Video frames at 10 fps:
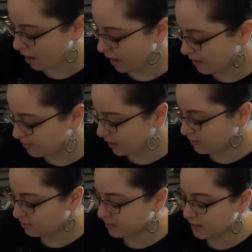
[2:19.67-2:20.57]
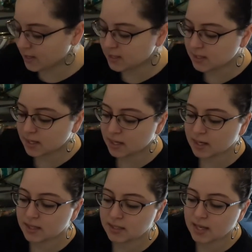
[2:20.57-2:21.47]
And then this
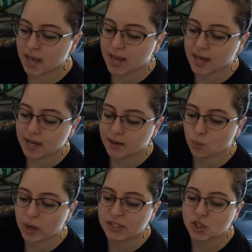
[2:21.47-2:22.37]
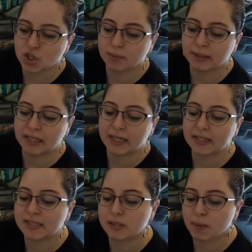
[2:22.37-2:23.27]
is a West Germany
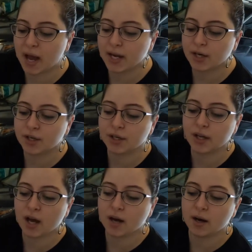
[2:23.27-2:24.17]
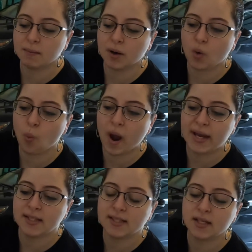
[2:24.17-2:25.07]
inspired
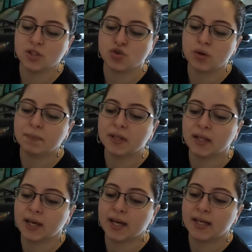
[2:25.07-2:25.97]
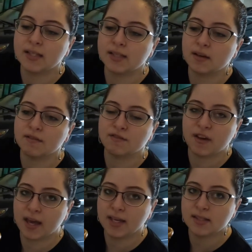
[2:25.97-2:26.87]
white drip glaze
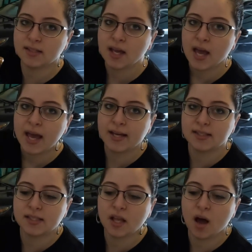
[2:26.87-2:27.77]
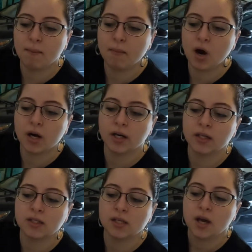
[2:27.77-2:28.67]
vase. It's not
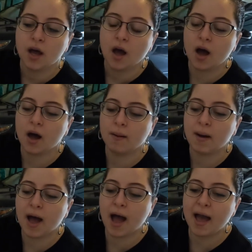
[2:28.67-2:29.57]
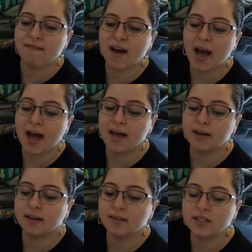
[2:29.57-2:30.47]
marked. I've
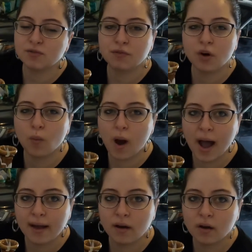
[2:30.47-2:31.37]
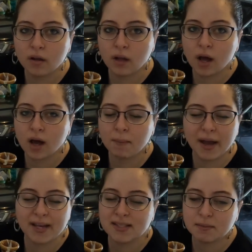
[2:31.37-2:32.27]
had this for a while.
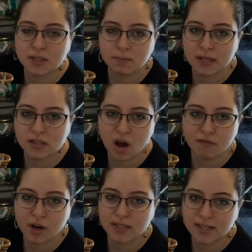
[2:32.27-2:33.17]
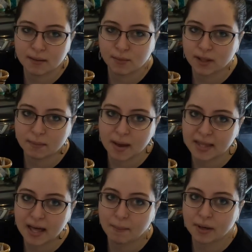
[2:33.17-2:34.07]
I accepted best offer. I didn't really
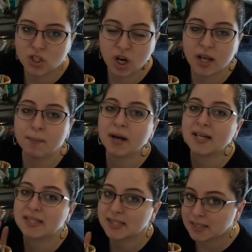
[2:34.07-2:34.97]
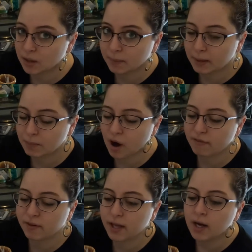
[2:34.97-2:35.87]
make that much on it, but I still made
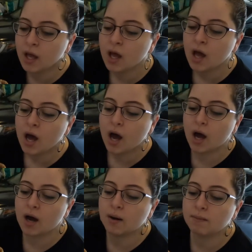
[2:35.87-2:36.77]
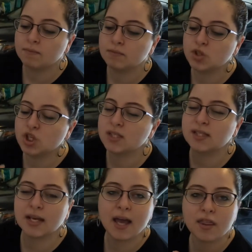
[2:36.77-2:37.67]
profit just
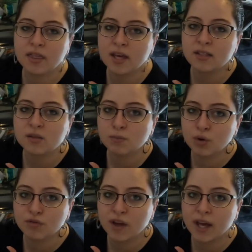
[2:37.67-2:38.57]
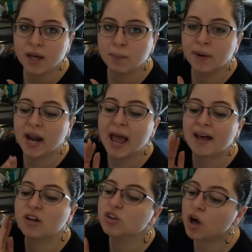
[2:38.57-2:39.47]
to get things moving. But I
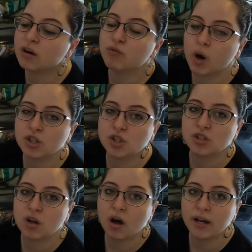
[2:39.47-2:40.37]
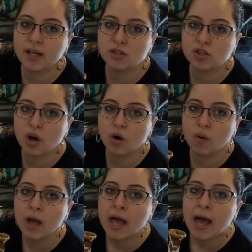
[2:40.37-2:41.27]
had a lot of watchers on it,
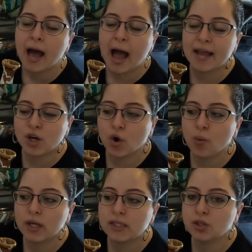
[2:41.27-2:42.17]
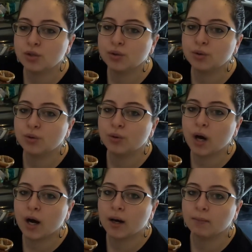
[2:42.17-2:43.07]
so I know what to
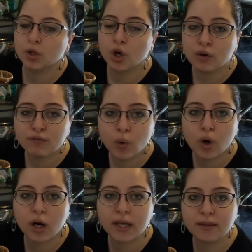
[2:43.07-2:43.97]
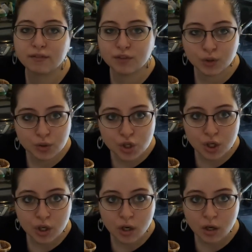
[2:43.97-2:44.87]
look for in the
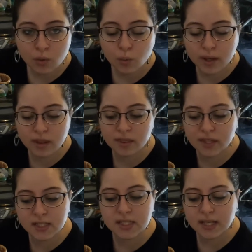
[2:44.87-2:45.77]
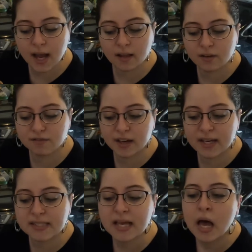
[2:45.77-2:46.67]
future with this style of
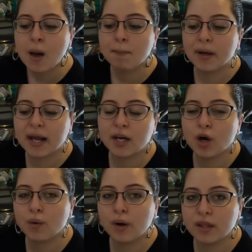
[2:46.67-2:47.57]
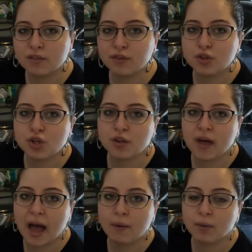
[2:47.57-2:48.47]
vase, but I know in the future
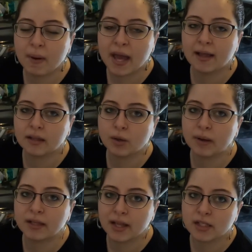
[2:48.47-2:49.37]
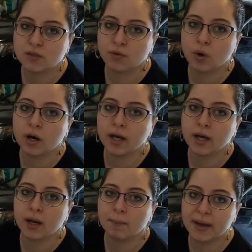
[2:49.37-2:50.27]
that I would pay a little bit less for it
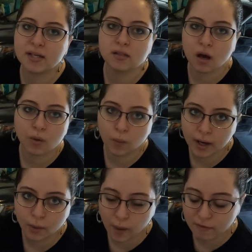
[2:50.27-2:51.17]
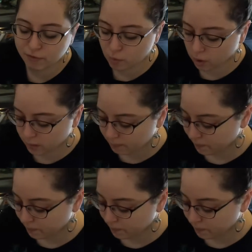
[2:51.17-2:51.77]
based on what it went for.